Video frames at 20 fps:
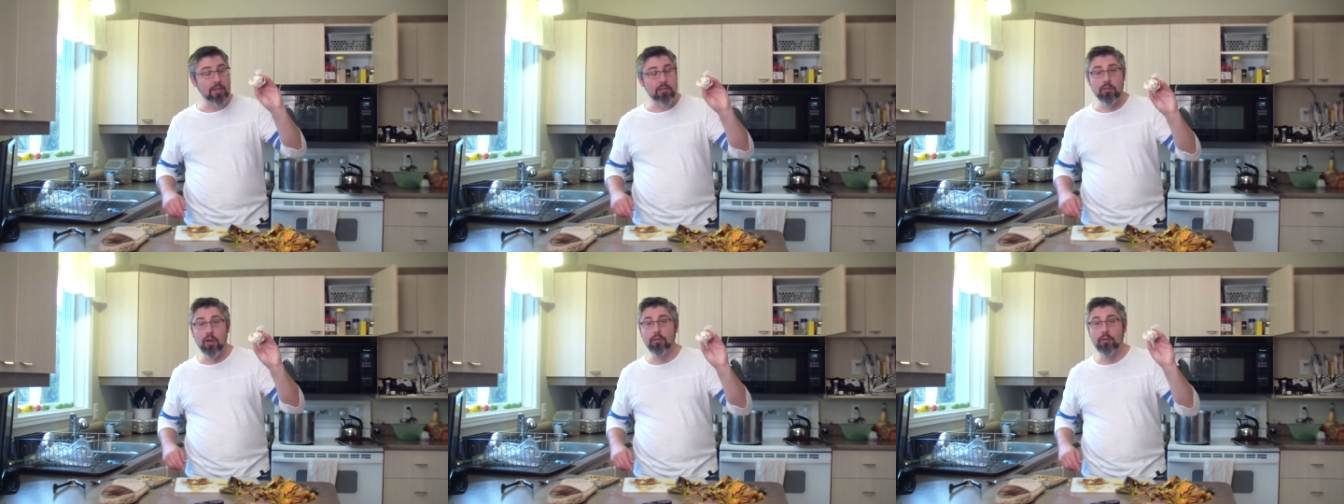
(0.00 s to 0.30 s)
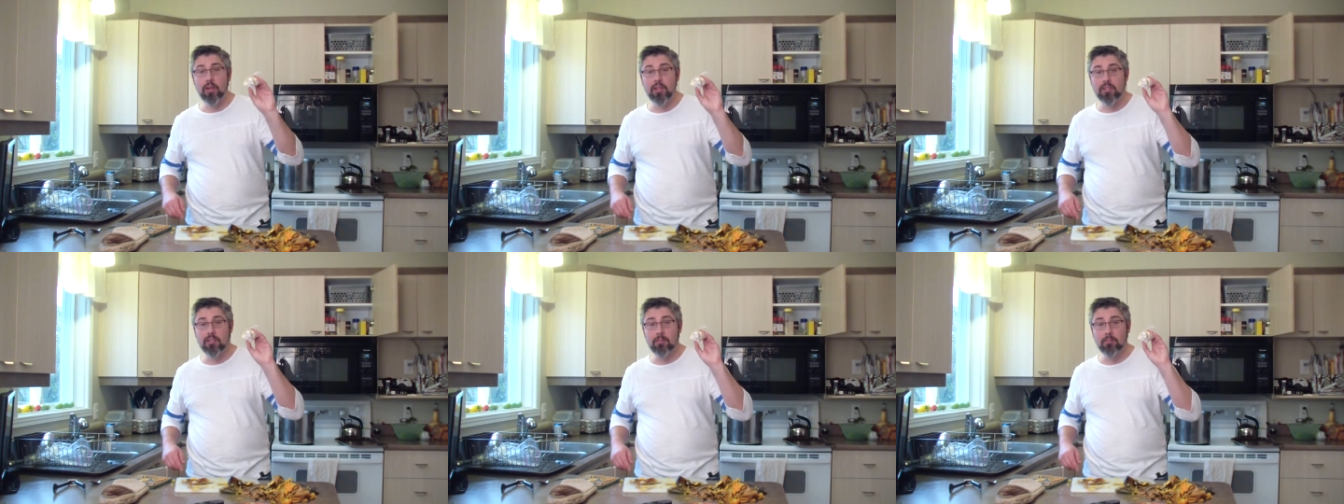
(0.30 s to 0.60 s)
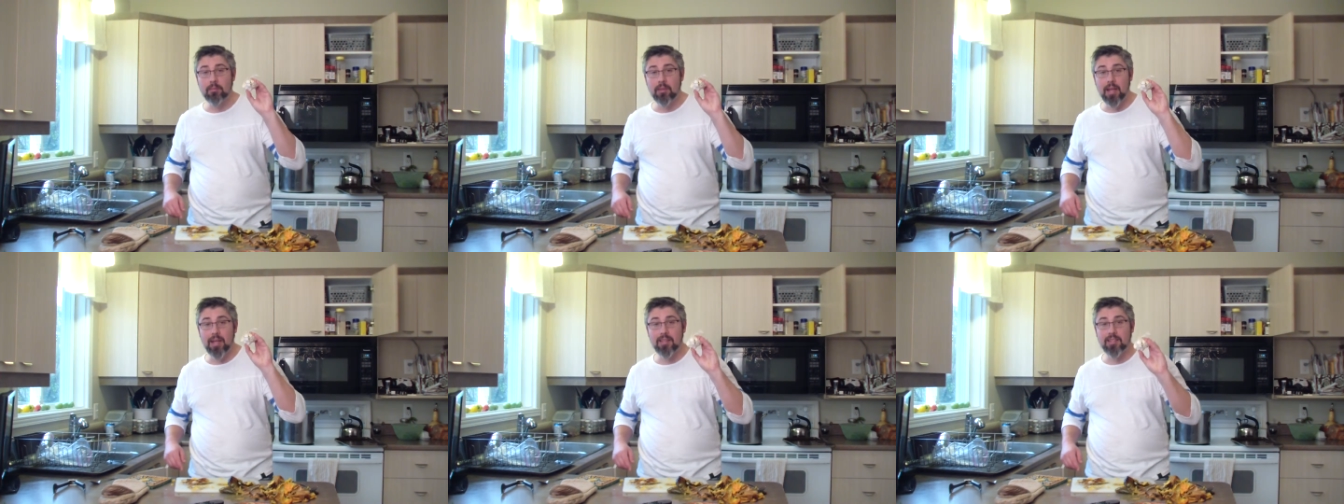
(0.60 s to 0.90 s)
So I've got
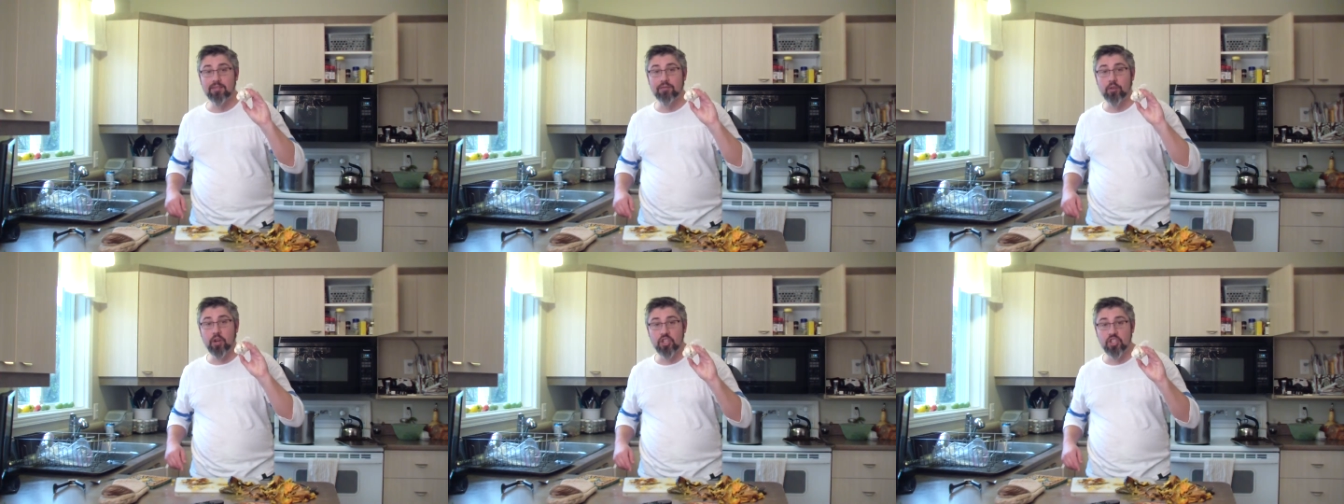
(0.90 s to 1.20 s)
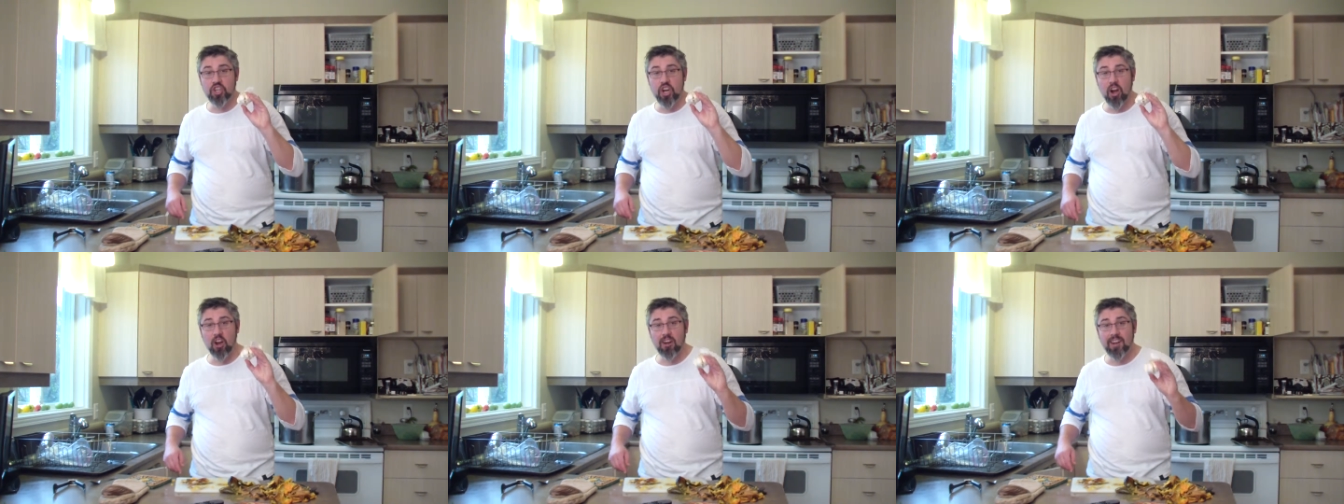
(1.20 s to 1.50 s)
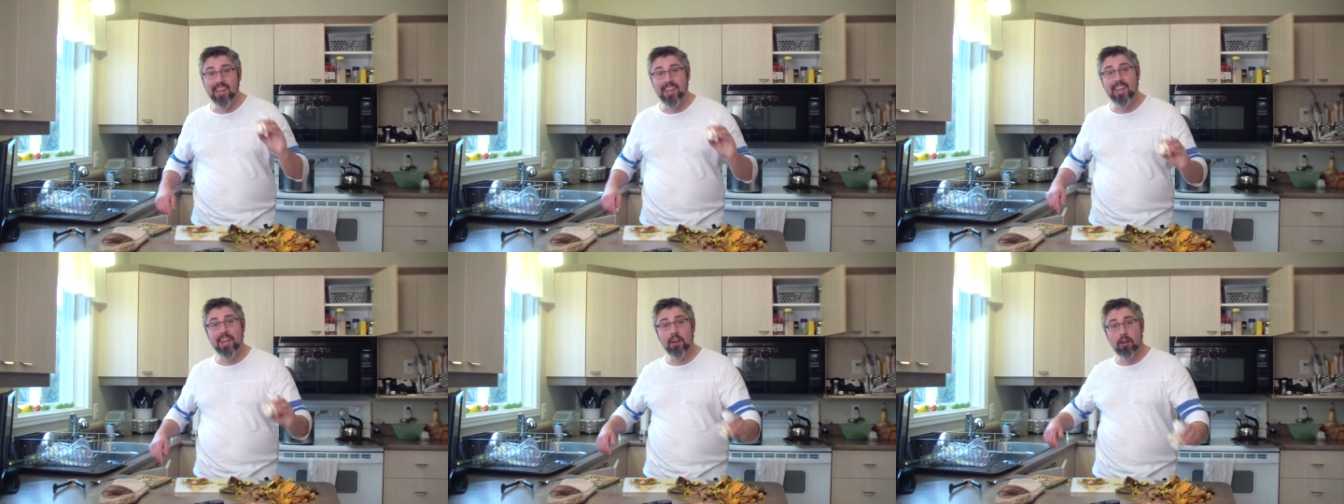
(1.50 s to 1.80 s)
some nice fresh
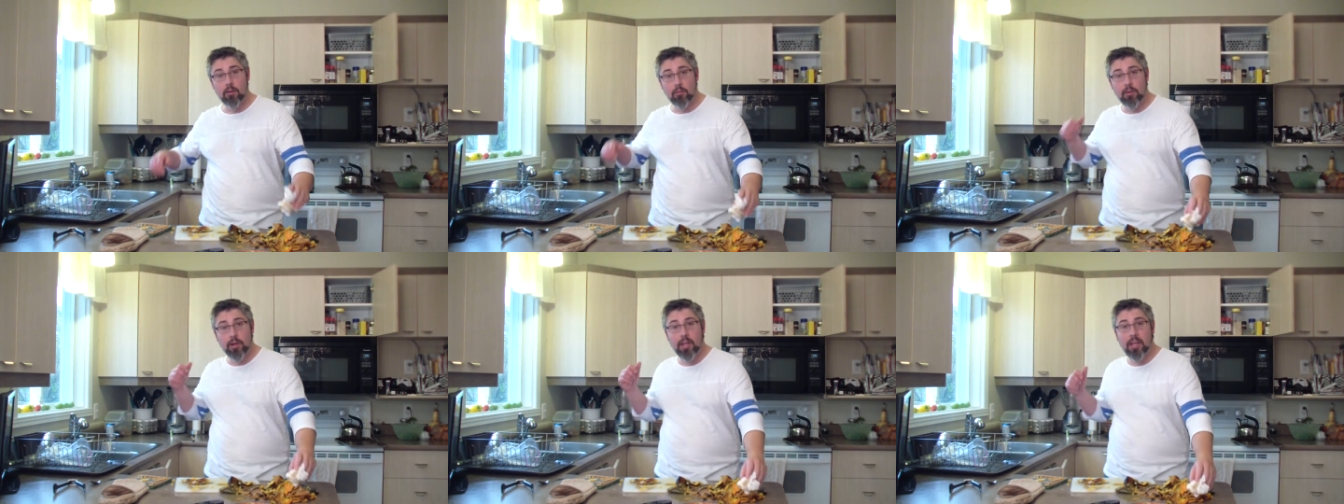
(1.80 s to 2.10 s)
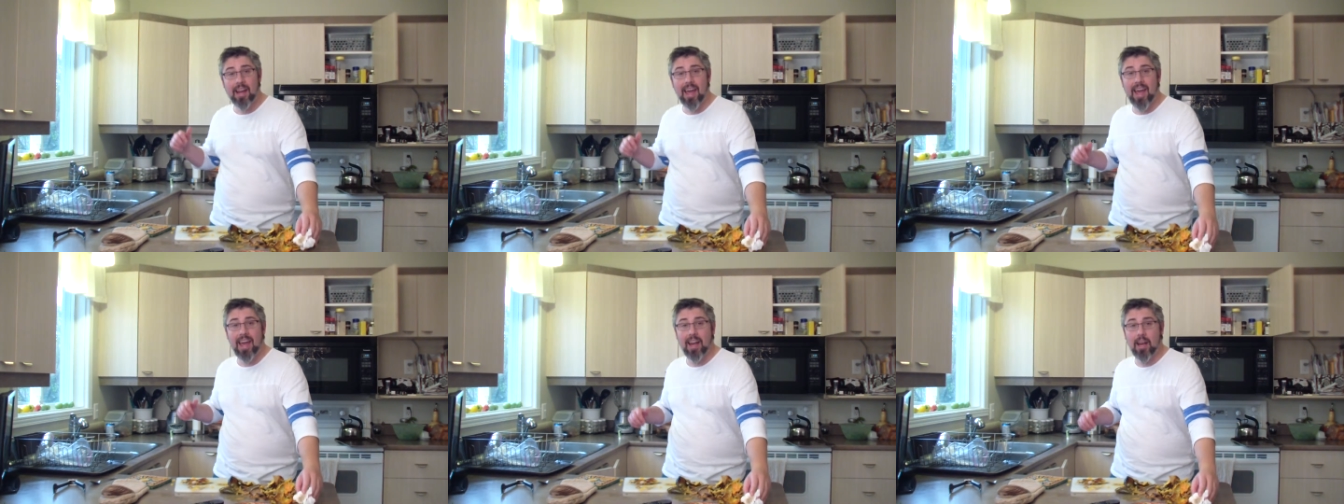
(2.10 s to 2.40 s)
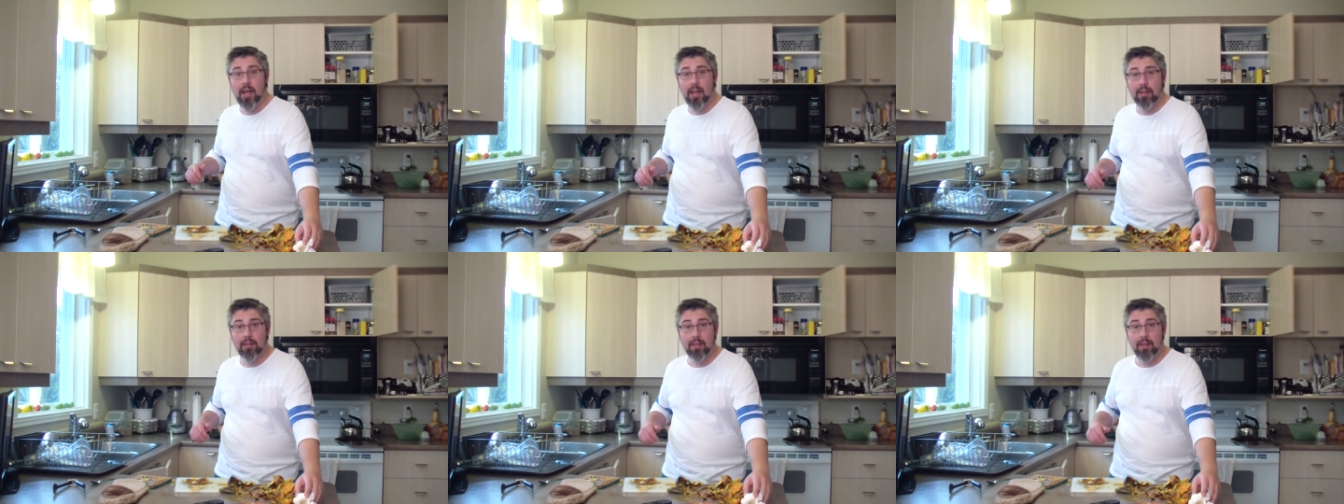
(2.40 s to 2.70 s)
garlic here. We're gonna
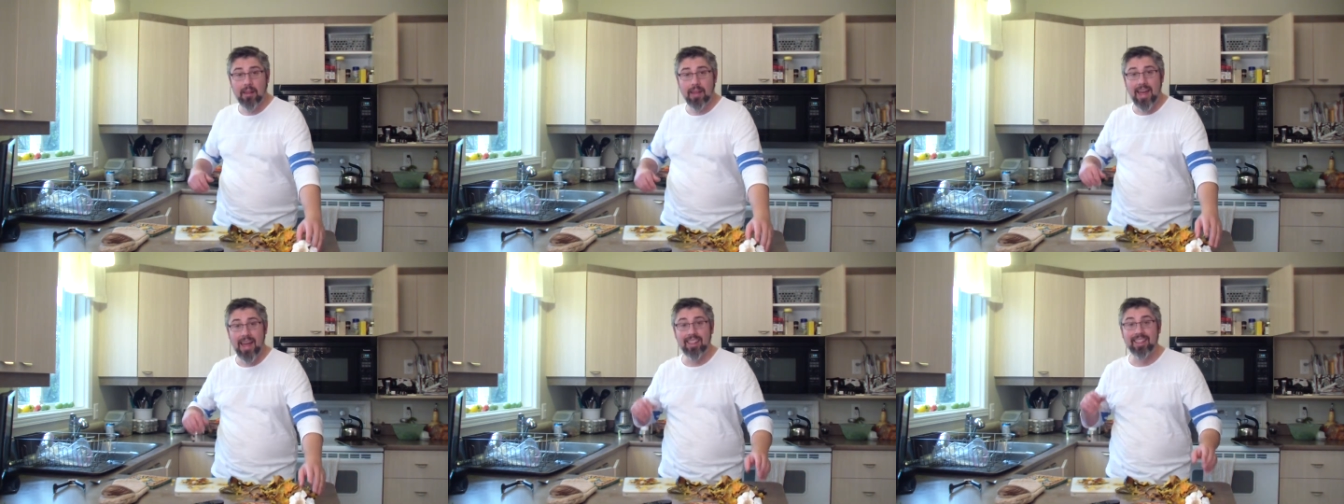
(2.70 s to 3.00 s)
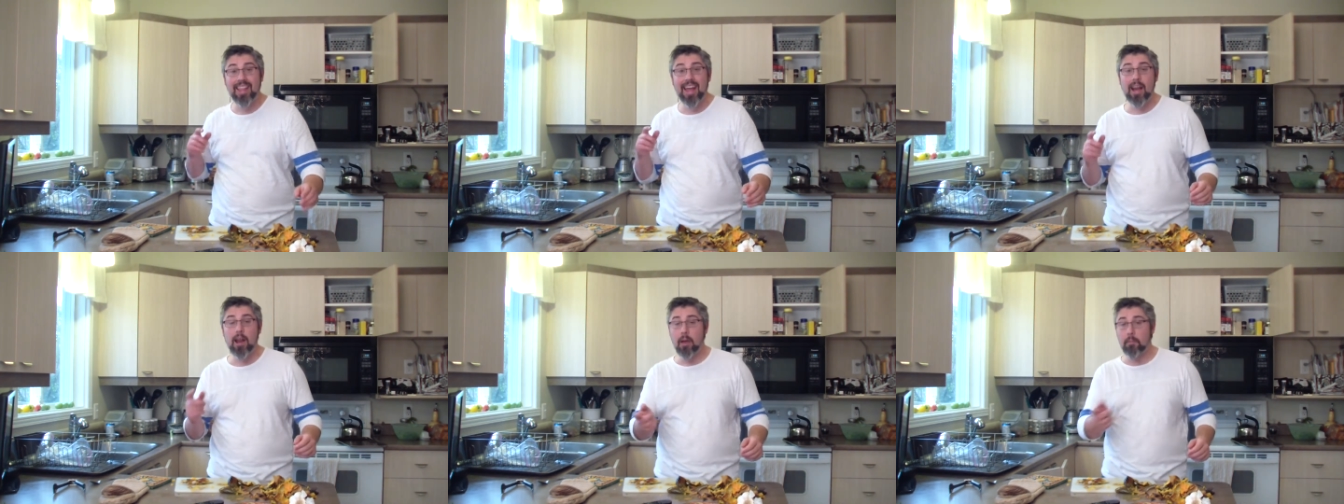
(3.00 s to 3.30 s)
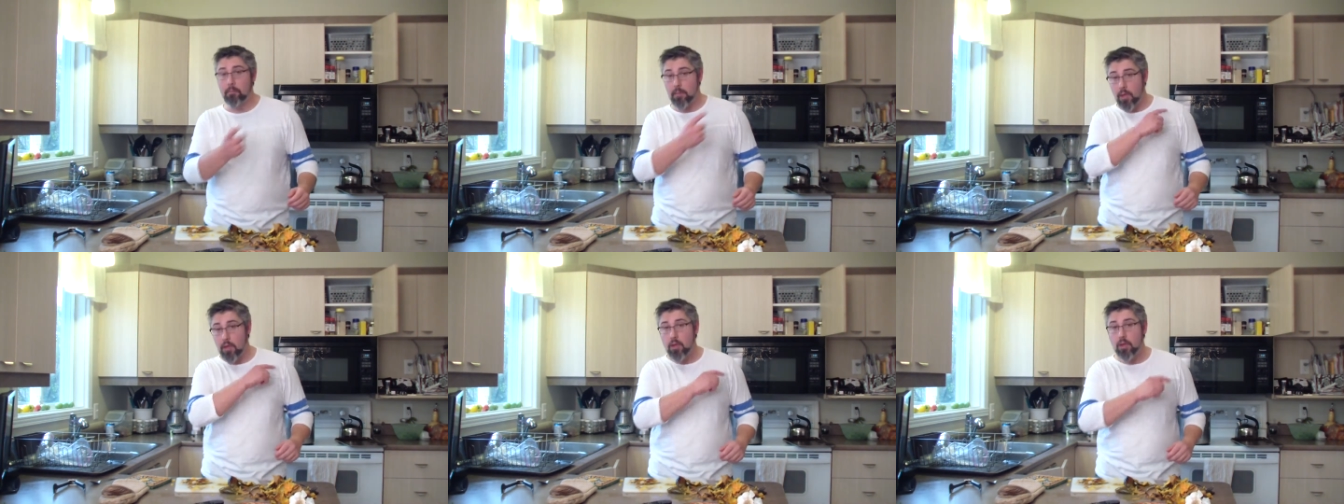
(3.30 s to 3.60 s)
add that
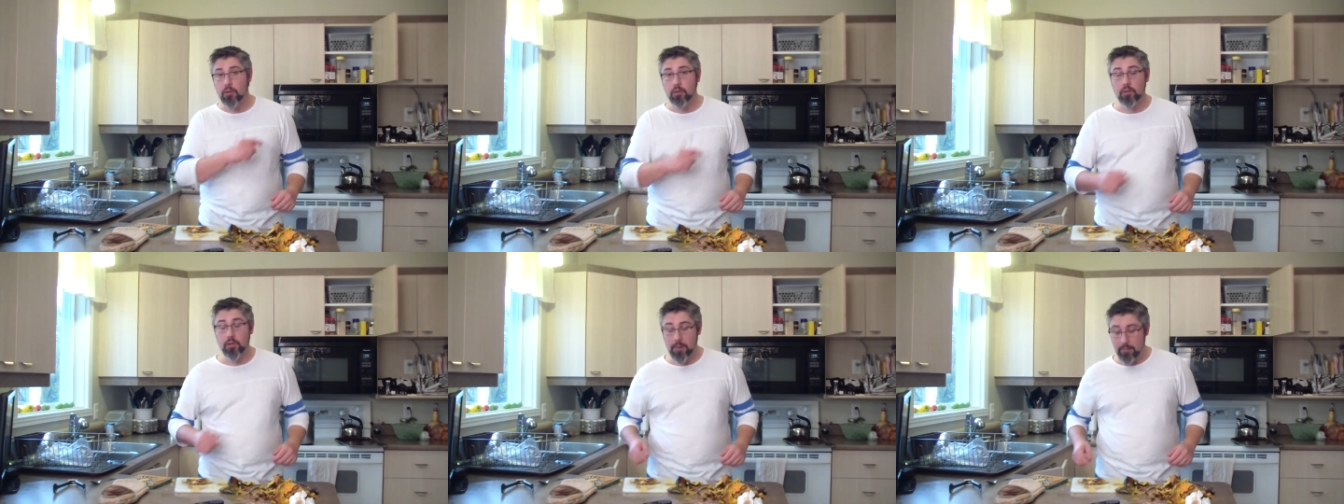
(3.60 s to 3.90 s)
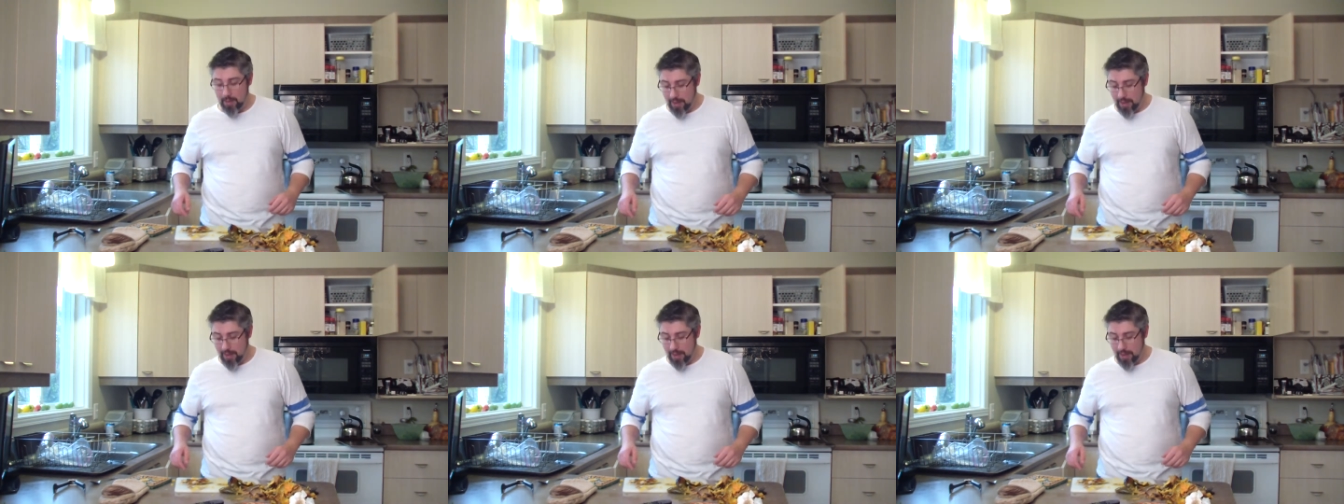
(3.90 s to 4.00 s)
up to the